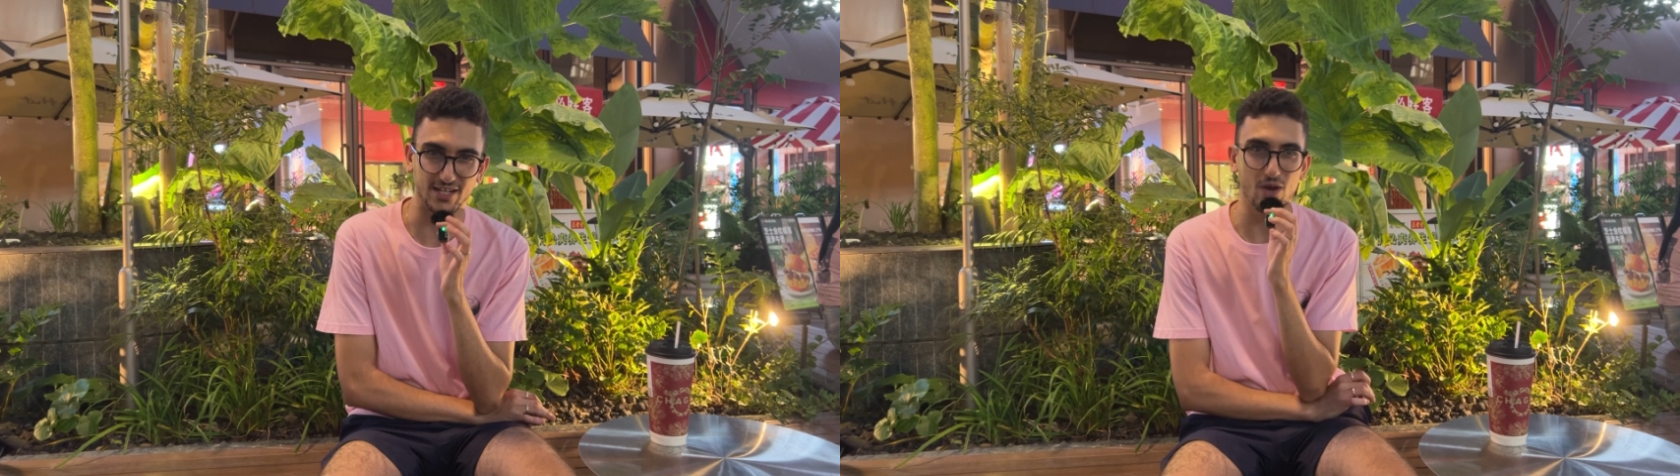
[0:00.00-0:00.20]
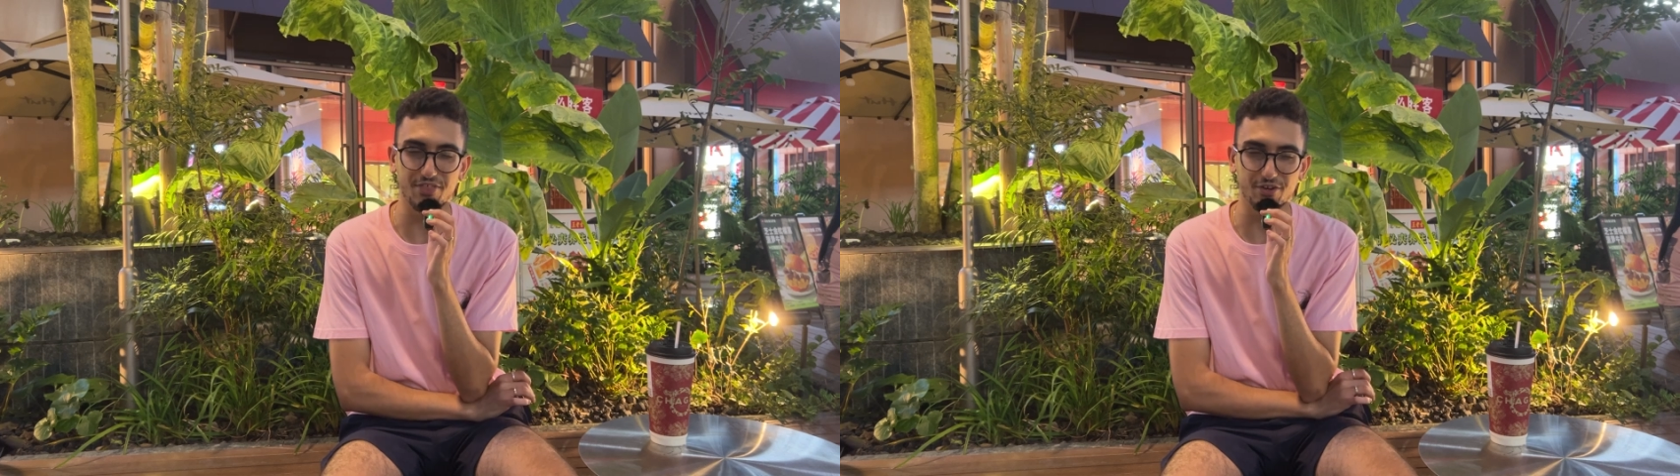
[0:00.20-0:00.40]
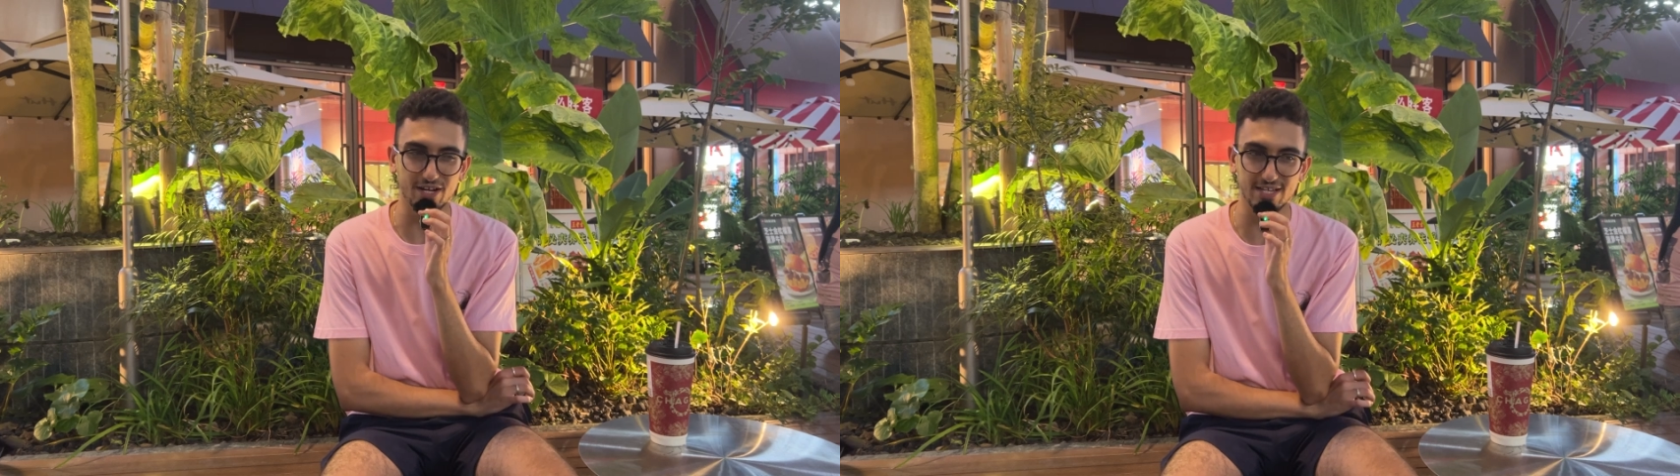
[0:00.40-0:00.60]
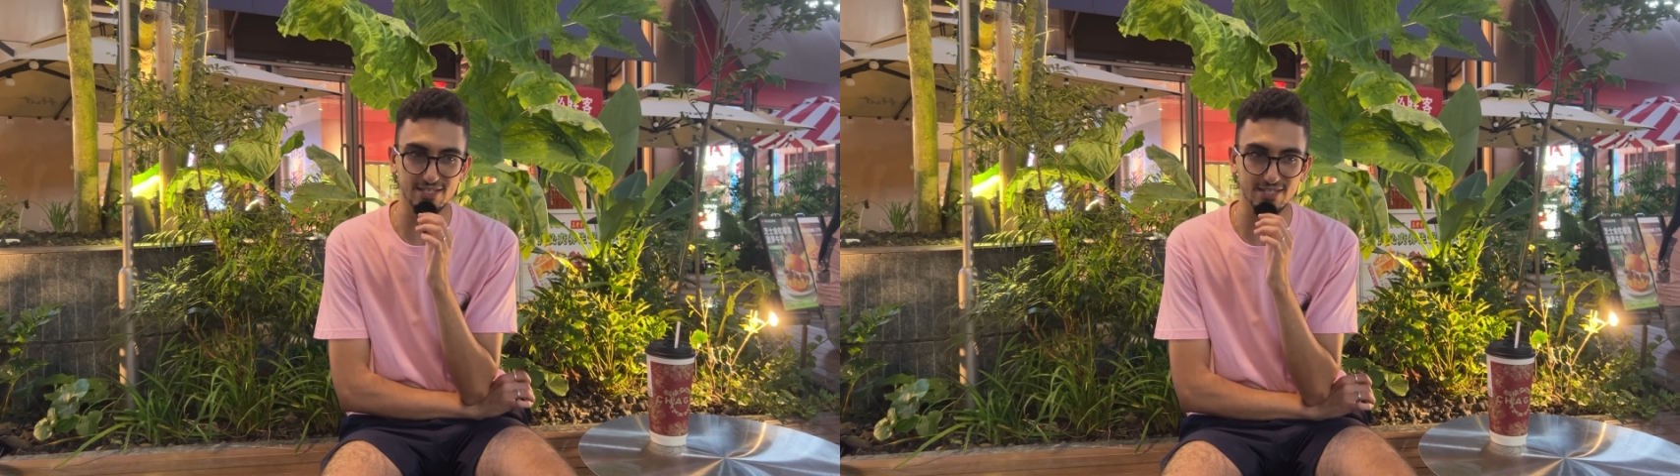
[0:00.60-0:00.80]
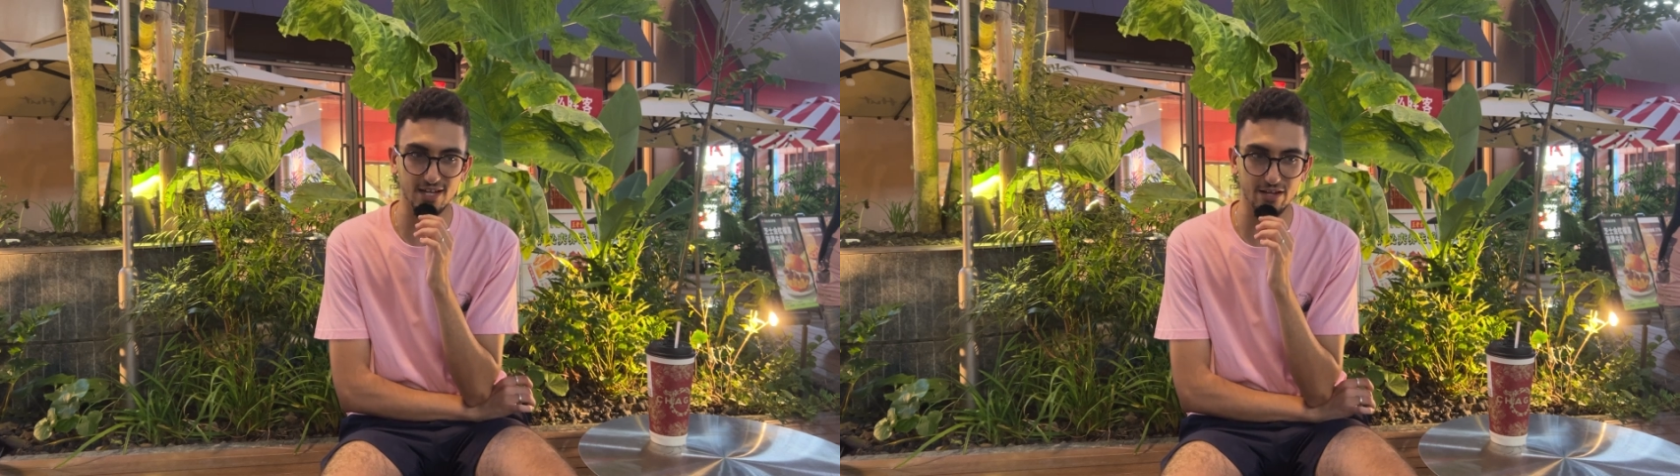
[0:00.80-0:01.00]
whether
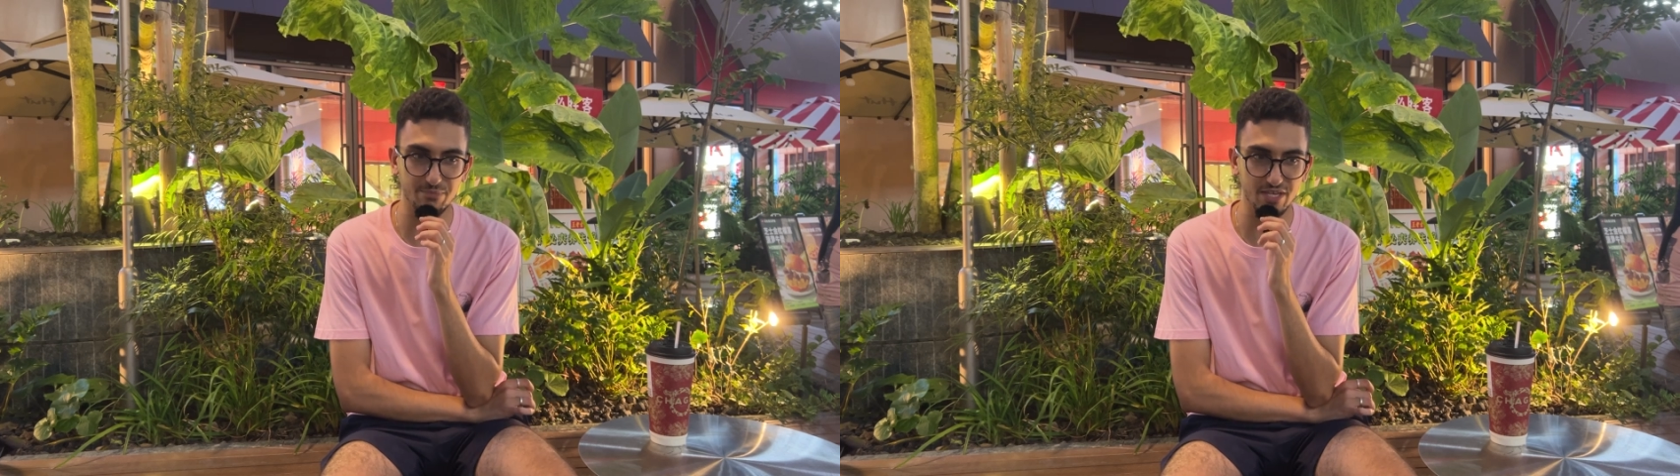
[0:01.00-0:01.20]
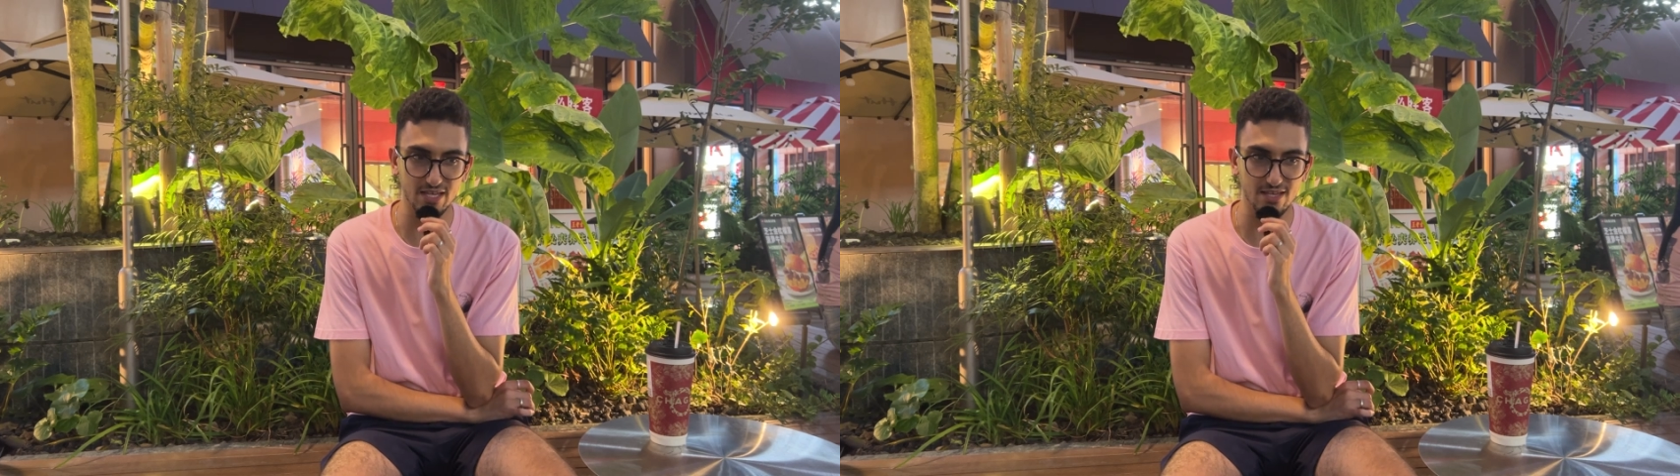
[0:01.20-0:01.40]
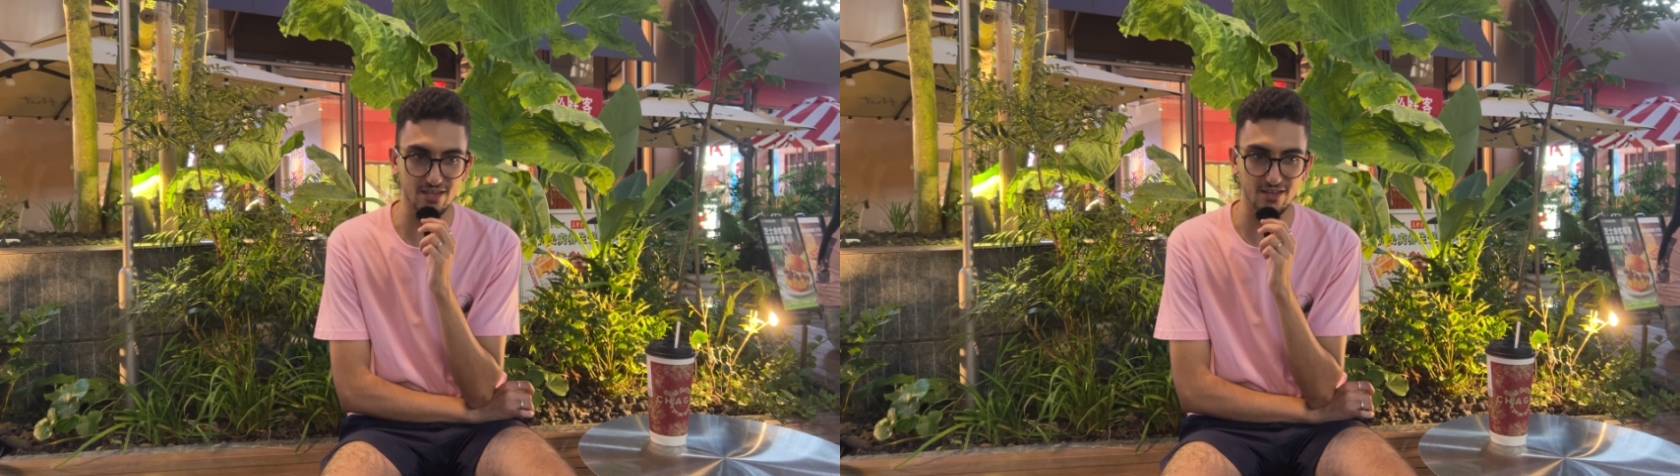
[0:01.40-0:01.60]
it's gonna be